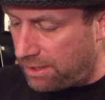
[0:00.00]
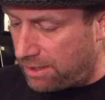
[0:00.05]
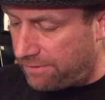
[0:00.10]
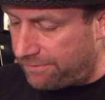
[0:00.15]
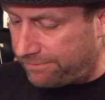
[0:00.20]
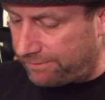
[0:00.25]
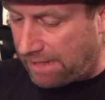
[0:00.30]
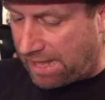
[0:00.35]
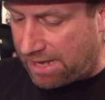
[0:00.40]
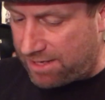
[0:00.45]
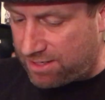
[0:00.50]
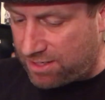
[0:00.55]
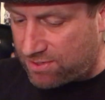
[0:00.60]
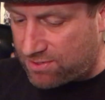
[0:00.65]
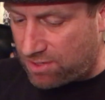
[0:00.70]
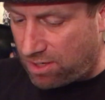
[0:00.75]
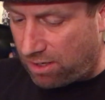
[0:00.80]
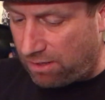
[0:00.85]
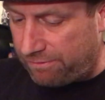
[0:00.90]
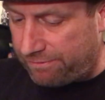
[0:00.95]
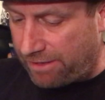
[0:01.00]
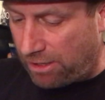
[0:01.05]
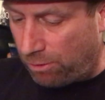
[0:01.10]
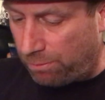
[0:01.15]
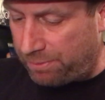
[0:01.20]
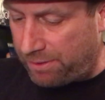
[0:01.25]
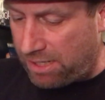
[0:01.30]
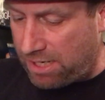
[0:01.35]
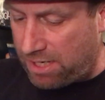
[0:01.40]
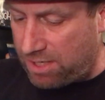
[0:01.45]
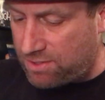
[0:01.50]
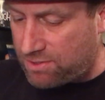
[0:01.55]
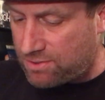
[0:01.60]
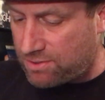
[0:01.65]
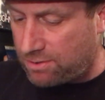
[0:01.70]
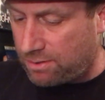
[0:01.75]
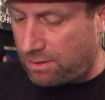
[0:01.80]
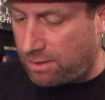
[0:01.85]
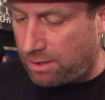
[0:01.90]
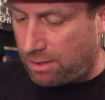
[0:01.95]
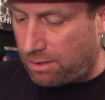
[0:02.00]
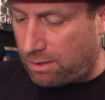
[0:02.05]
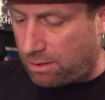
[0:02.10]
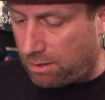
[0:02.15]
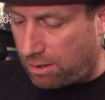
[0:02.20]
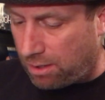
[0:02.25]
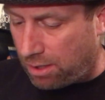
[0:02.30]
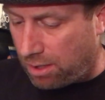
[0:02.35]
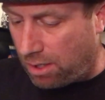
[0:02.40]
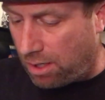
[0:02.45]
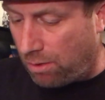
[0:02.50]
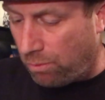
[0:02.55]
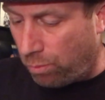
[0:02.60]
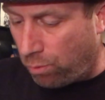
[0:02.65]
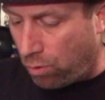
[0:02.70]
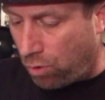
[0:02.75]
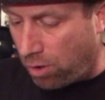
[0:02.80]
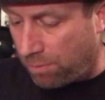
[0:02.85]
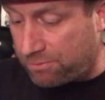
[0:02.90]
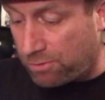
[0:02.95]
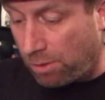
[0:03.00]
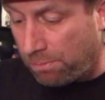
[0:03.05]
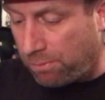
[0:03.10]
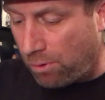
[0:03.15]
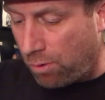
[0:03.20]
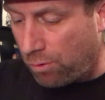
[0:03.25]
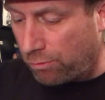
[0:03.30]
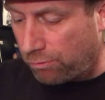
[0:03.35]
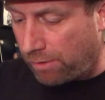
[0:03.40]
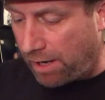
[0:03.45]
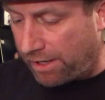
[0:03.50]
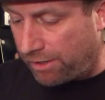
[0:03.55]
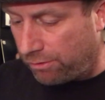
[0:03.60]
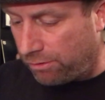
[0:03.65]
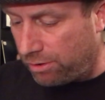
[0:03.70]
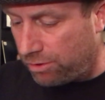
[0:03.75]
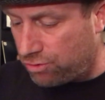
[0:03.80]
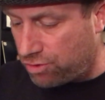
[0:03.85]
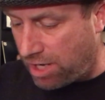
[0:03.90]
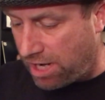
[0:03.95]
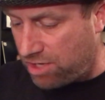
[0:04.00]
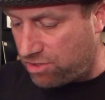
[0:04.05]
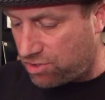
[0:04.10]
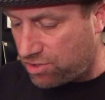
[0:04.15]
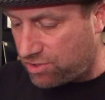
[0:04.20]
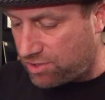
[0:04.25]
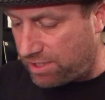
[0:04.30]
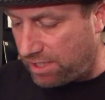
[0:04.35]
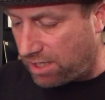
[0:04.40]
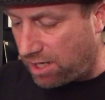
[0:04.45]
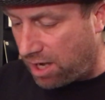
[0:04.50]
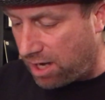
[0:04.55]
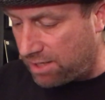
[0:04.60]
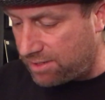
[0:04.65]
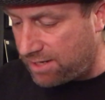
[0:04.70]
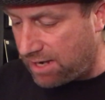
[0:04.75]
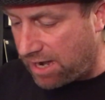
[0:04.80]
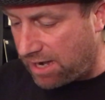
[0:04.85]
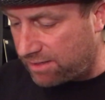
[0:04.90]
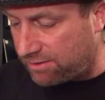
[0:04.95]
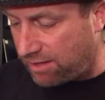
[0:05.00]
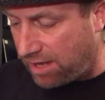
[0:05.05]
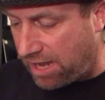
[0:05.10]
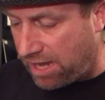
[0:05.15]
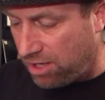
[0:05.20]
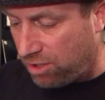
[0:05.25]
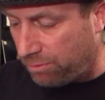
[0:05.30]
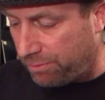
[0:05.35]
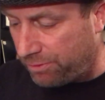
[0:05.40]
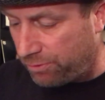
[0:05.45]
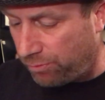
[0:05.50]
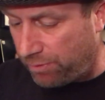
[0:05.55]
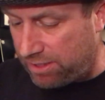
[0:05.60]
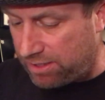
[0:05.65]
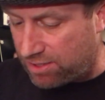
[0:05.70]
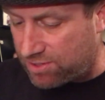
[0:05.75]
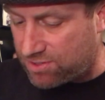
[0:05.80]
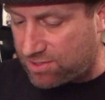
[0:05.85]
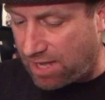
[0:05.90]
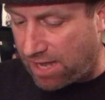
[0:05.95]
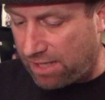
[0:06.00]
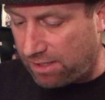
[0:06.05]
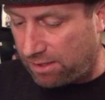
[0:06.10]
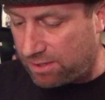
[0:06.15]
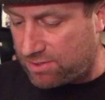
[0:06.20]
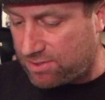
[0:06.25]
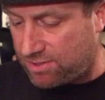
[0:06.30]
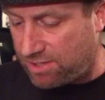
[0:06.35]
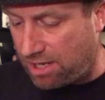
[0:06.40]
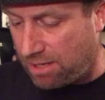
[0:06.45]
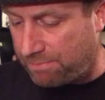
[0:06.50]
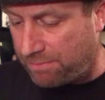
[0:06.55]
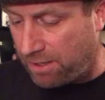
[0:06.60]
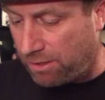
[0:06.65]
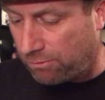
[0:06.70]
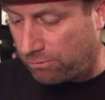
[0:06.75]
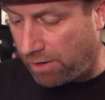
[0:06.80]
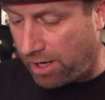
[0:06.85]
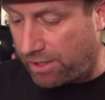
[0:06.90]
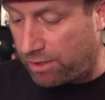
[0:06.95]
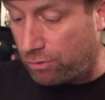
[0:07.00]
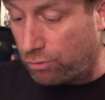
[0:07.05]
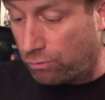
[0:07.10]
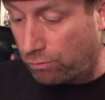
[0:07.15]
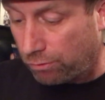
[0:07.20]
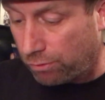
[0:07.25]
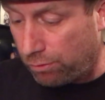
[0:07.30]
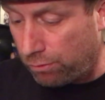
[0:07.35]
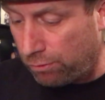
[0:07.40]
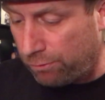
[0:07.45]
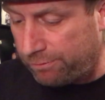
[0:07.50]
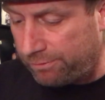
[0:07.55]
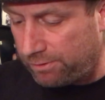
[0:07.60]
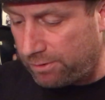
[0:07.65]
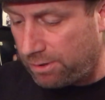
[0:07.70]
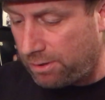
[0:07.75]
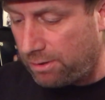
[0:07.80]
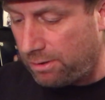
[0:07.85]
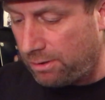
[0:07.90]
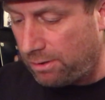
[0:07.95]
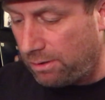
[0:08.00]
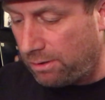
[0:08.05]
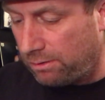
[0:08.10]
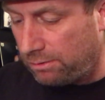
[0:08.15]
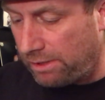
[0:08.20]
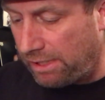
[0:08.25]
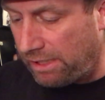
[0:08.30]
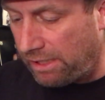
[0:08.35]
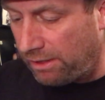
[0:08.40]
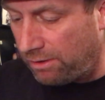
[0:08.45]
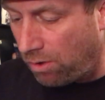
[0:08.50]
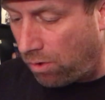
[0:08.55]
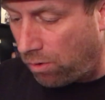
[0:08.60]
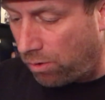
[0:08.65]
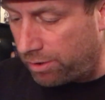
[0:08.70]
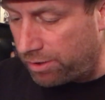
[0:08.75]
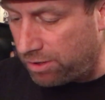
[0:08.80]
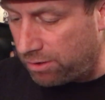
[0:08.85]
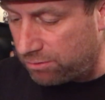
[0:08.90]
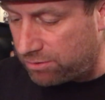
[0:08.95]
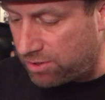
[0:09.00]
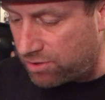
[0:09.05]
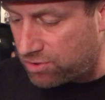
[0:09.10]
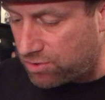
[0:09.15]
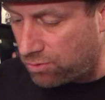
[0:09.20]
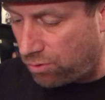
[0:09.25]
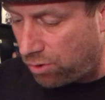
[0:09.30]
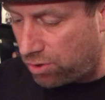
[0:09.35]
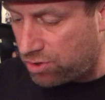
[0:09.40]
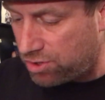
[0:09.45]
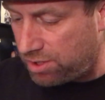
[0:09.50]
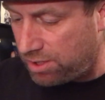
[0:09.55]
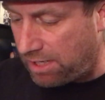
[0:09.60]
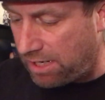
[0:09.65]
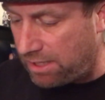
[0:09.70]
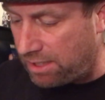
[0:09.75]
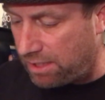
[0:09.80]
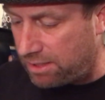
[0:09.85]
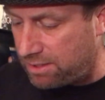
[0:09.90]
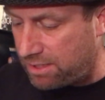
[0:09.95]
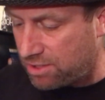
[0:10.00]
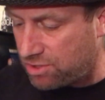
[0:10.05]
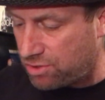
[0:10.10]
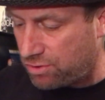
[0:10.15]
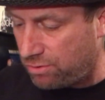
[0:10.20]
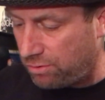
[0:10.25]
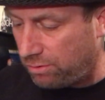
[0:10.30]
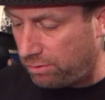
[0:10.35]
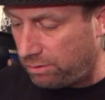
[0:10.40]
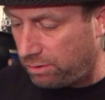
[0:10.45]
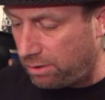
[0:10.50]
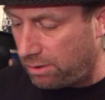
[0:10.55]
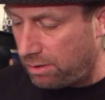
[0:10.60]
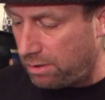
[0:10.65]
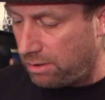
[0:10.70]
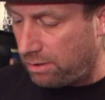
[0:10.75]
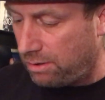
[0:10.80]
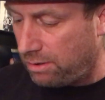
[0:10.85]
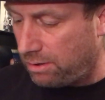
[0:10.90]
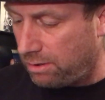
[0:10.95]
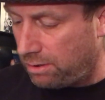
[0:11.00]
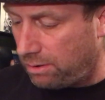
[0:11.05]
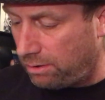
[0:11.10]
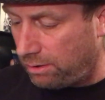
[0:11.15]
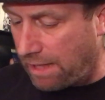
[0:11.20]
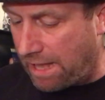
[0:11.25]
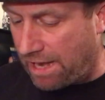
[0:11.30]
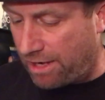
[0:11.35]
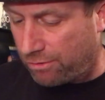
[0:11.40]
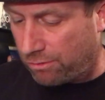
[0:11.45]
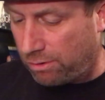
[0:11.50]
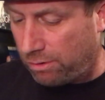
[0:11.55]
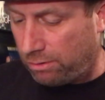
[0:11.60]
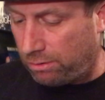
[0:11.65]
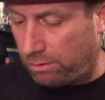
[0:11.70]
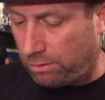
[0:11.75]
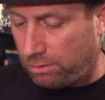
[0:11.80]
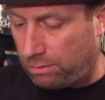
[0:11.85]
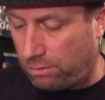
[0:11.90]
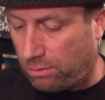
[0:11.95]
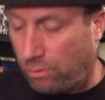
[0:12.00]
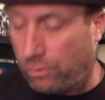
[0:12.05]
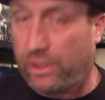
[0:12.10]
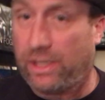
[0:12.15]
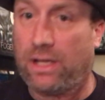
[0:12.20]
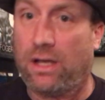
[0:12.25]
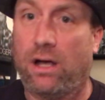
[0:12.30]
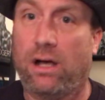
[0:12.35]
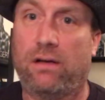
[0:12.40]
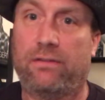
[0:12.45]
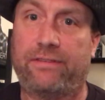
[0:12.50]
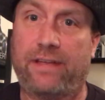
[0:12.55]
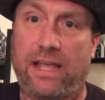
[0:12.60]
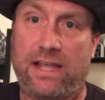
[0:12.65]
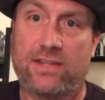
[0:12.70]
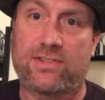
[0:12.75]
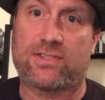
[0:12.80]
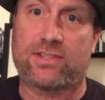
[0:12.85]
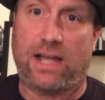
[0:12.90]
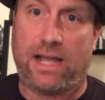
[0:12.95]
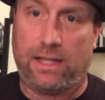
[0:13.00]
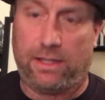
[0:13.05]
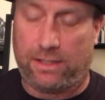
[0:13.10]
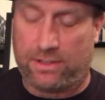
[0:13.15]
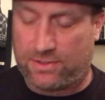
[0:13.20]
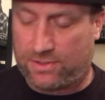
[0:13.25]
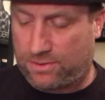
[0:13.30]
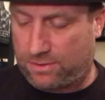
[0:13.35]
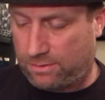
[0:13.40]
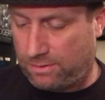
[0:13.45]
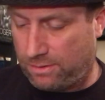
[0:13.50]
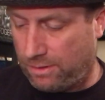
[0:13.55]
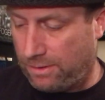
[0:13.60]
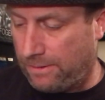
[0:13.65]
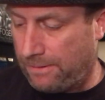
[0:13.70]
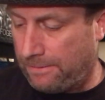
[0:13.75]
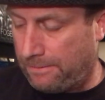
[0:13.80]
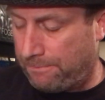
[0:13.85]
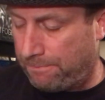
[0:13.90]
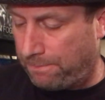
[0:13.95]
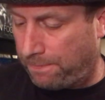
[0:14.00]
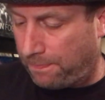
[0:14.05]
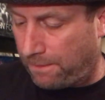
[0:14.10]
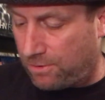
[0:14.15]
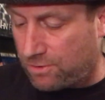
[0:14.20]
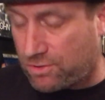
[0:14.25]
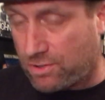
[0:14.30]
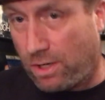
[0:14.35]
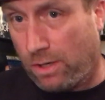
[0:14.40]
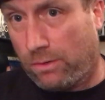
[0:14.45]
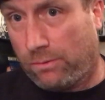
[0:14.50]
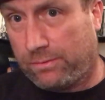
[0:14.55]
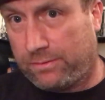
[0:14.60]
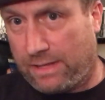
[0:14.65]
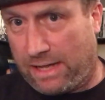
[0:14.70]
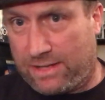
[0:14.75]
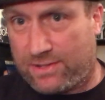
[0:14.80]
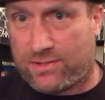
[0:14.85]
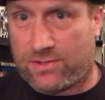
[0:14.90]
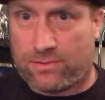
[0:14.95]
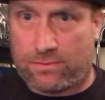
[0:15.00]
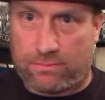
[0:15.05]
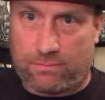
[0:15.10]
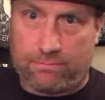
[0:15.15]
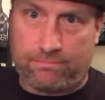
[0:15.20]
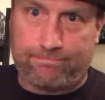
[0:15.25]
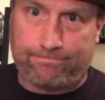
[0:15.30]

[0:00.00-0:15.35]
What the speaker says: Flatness of LPs. A warped or bowed record changes the contact angle between the stylus tip and record groove, leading to audio distortion and additional lateral loading of a stylus. So that's,